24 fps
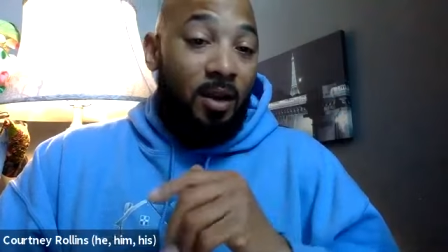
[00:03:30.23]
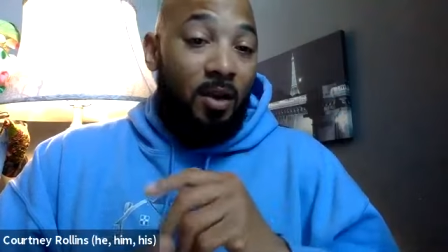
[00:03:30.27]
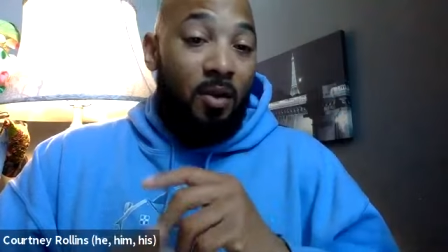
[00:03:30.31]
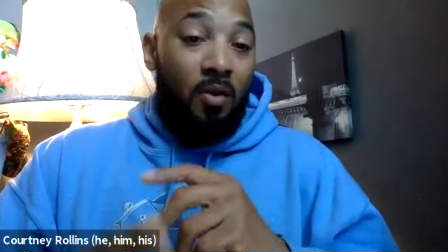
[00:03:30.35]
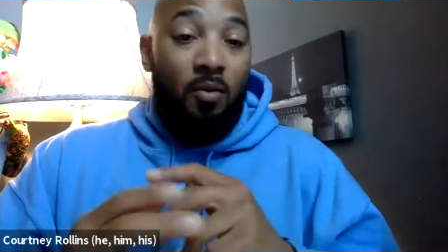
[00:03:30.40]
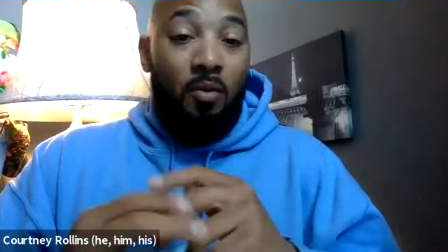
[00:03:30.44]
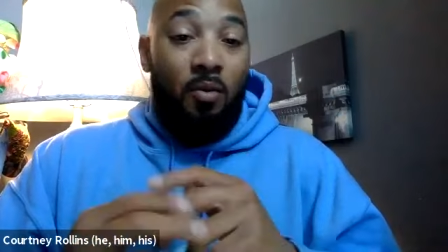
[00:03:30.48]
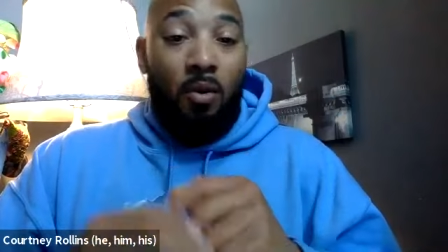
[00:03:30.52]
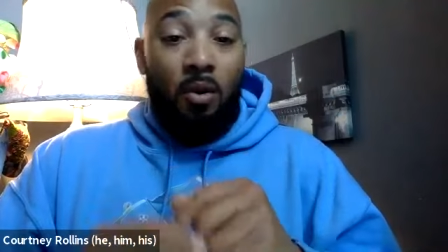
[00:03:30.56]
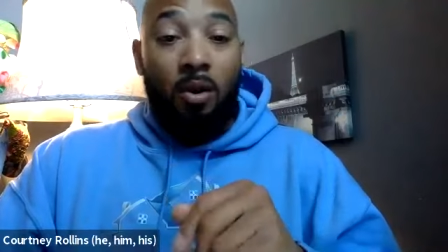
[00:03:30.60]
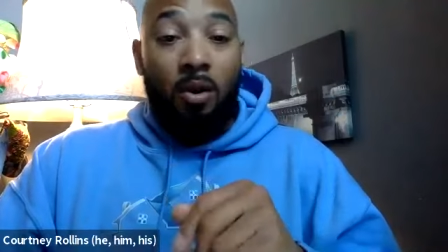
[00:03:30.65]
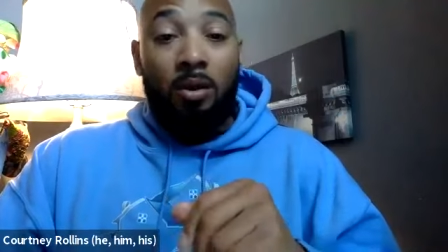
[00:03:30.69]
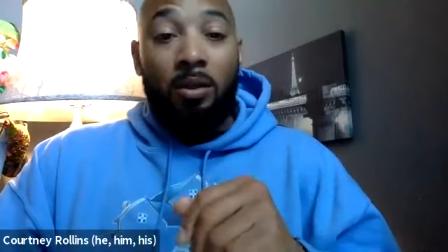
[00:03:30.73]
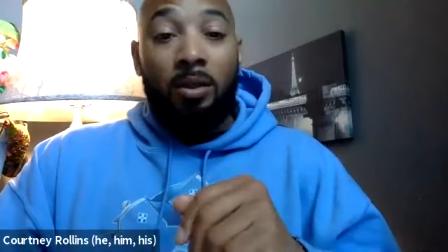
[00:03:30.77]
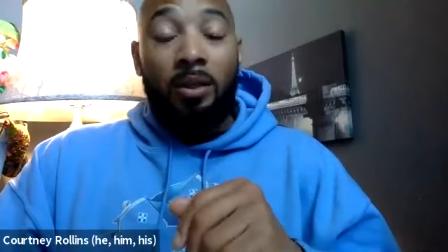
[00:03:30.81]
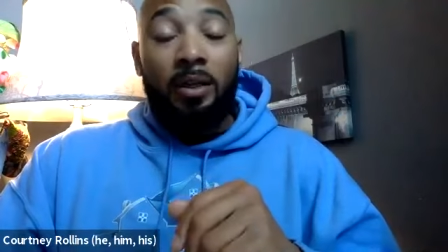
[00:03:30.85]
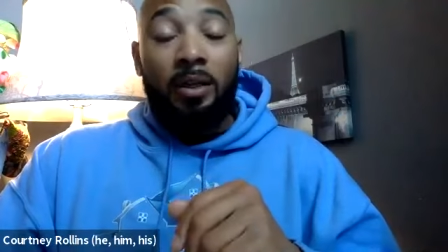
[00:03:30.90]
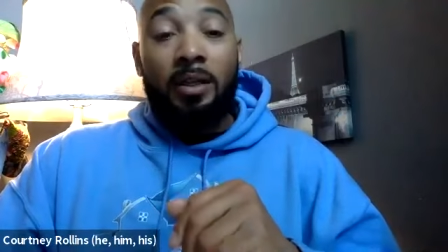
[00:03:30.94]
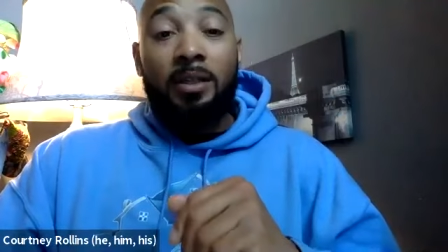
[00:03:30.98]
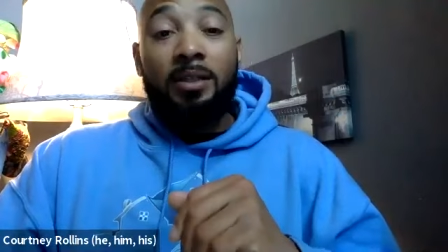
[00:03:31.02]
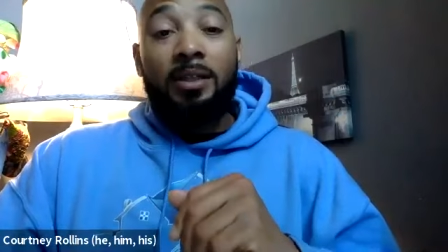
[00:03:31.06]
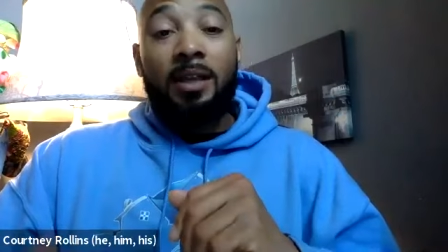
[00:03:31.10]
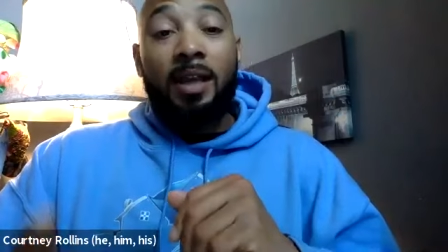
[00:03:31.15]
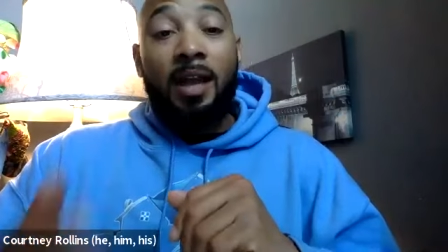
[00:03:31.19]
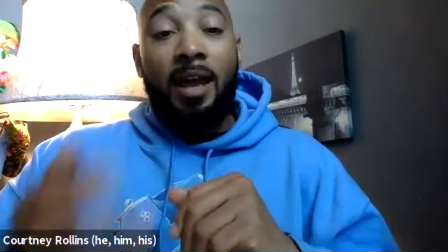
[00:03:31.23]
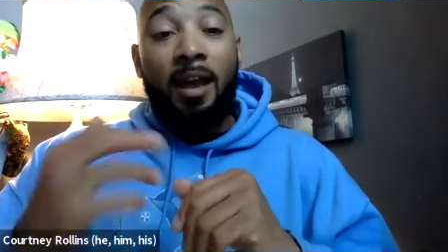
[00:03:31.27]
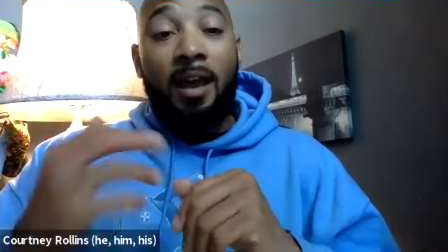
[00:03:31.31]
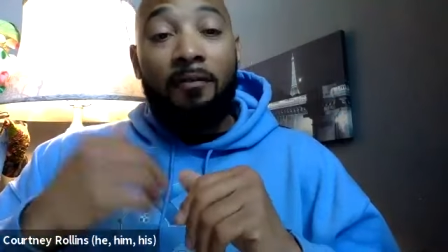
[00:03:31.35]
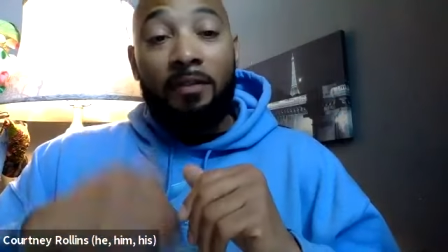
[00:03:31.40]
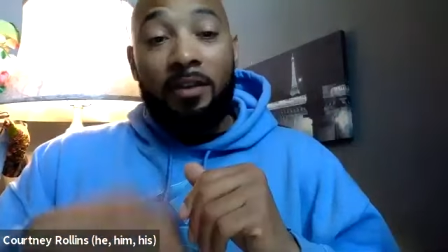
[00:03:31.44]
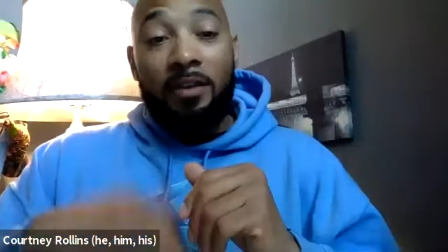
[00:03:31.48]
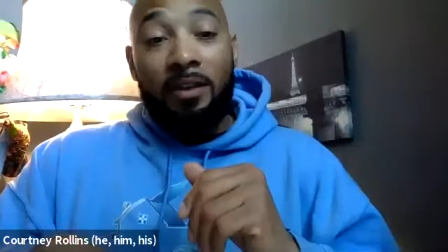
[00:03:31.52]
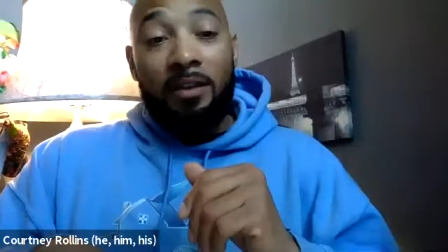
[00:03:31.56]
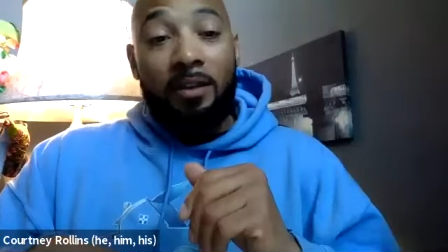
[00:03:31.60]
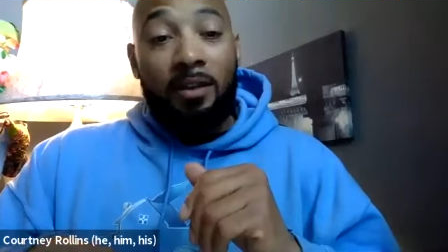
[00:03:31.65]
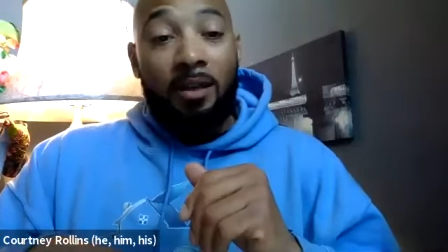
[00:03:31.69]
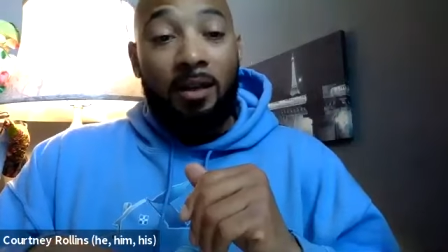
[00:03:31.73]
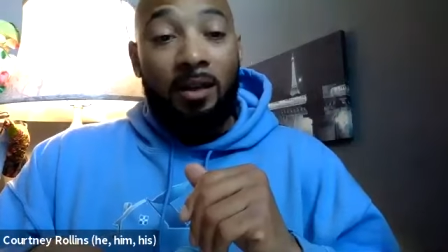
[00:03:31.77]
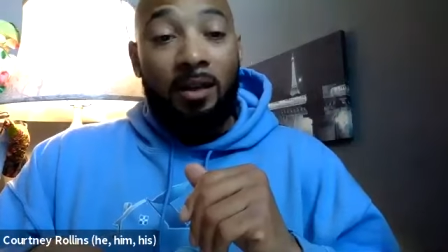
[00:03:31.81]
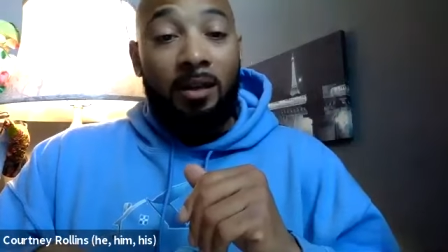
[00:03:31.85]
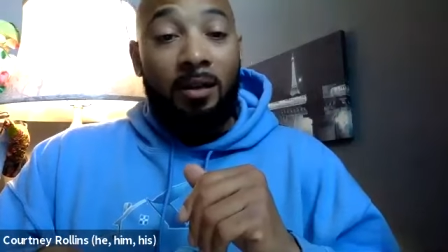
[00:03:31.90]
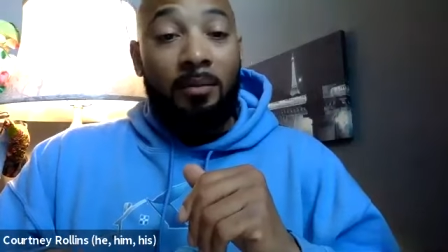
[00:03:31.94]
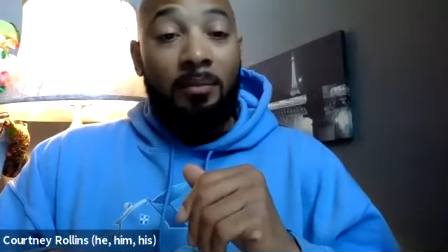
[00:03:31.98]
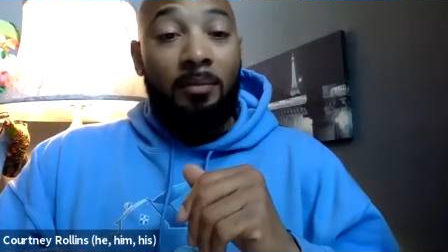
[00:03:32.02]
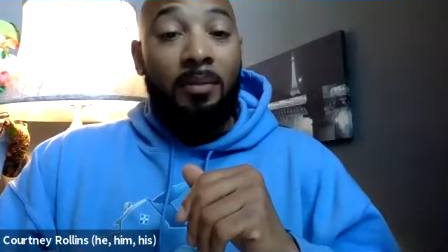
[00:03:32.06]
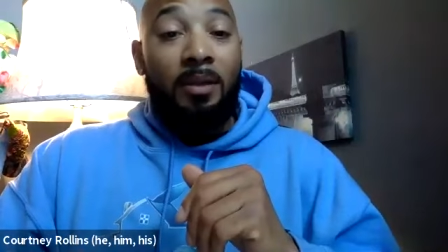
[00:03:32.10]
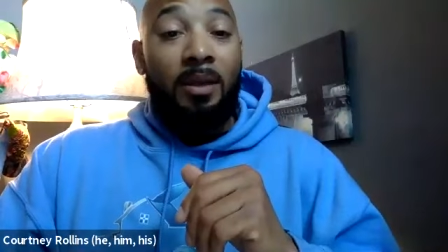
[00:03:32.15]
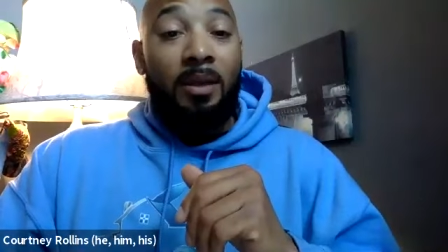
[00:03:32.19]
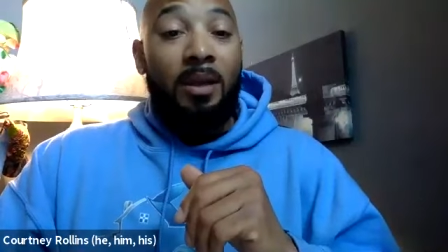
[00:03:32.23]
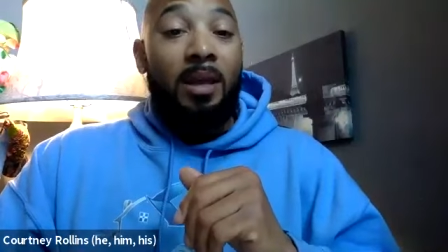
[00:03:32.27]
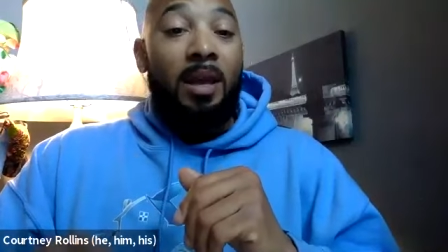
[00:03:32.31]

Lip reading: who are looking to have income,